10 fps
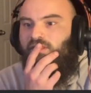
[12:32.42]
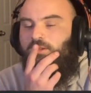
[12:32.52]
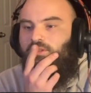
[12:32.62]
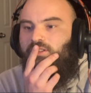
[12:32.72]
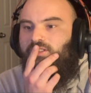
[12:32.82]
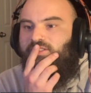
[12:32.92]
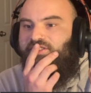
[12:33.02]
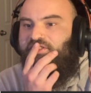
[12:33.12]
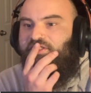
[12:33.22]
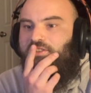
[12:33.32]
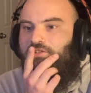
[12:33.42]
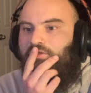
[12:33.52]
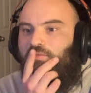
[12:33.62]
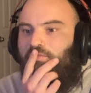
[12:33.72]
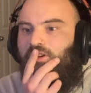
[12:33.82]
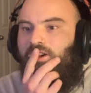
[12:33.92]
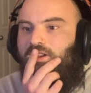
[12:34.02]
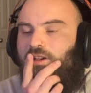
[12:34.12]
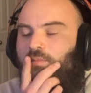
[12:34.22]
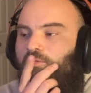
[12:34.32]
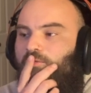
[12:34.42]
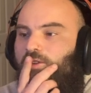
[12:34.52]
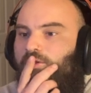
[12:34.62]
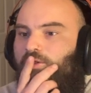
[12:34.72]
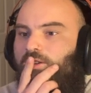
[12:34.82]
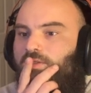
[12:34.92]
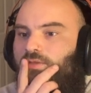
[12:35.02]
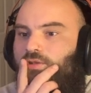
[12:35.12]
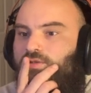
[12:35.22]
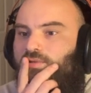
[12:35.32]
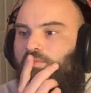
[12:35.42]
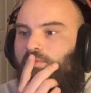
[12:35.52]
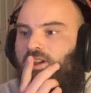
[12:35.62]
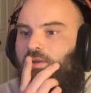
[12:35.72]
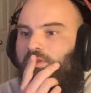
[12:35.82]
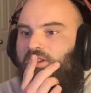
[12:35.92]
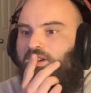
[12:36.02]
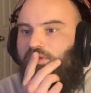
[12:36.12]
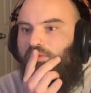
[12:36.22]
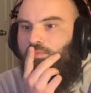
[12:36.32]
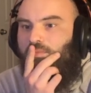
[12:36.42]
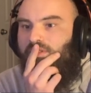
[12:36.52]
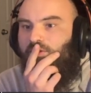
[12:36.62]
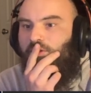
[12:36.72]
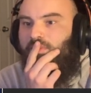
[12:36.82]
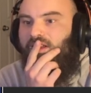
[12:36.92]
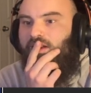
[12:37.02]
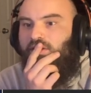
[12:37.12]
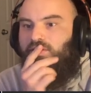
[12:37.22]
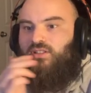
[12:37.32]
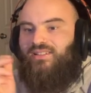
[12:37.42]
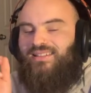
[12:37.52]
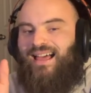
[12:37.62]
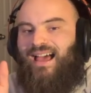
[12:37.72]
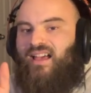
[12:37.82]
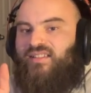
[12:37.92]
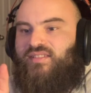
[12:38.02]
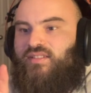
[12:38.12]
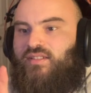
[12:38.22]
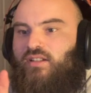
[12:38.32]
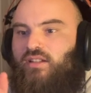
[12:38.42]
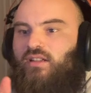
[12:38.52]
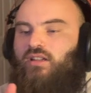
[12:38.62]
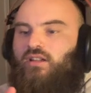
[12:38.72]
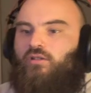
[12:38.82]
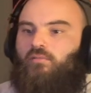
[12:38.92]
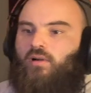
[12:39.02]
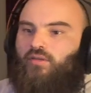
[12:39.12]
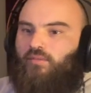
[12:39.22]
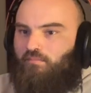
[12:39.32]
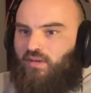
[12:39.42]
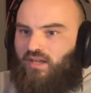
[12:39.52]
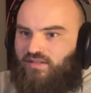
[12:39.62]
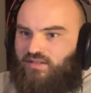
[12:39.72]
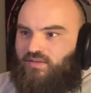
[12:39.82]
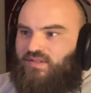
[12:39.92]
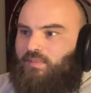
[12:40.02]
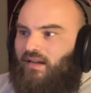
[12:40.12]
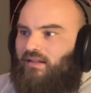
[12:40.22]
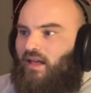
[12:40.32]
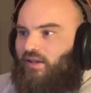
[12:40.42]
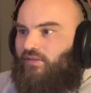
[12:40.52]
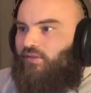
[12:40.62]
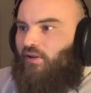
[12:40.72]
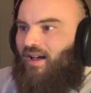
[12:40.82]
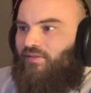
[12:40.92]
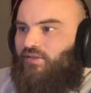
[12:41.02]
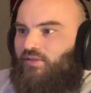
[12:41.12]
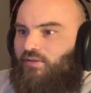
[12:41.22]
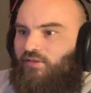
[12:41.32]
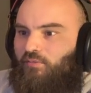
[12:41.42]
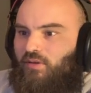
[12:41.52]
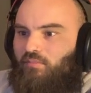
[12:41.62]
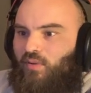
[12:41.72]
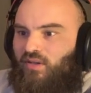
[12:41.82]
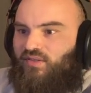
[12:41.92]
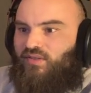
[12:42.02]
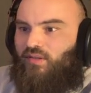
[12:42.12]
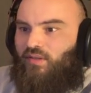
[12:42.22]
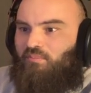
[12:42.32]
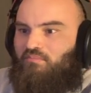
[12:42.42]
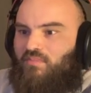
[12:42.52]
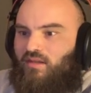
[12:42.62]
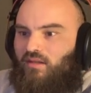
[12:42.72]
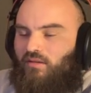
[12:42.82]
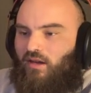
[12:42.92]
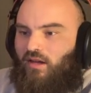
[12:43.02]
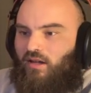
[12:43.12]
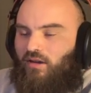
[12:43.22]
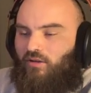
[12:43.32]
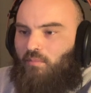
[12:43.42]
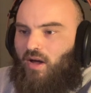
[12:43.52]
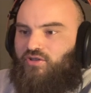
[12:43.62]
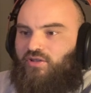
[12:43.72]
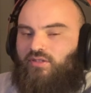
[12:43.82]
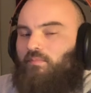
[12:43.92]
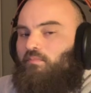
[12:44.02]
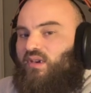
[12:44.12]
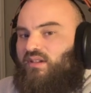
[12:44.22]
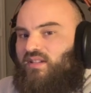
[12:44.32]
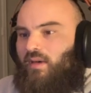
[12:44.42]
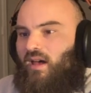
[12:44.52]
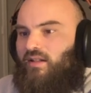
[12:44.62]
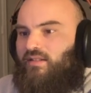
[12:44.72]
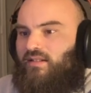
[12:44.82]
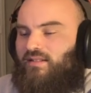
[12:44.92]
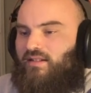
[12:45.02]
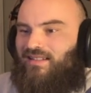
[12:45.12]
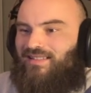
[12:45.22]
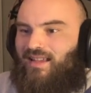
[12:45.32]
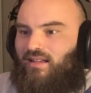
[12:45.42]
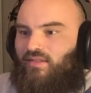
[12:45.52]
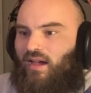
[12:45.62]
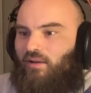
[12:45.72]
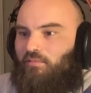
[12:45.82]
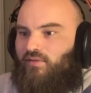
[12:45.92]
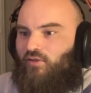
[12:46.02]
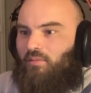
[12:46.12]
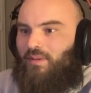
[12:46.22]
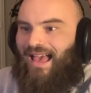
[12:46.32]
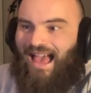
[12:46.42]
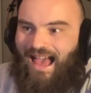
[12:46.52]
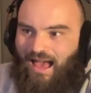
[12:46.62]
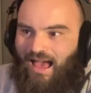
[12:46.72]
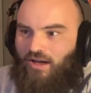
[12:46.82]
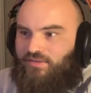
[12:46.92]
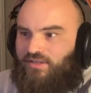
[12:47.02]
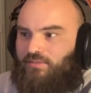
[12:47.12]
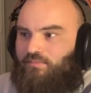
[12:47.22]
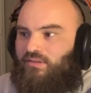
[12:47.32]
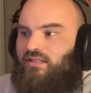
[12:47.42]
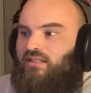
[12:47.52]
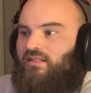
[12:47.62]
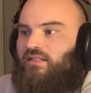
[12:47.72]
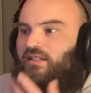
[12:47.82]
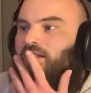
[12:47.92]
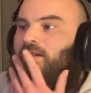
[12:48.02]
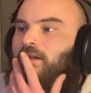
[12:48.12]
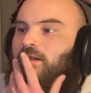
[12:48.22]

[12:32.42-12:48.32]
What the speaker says: But let's see, you know what? I'm wondering if there's a way we can get the reverb tail to last while the mix goes back down. So obviously if we mix the or modulate the mix amount, it's gonna take that reverb out completely.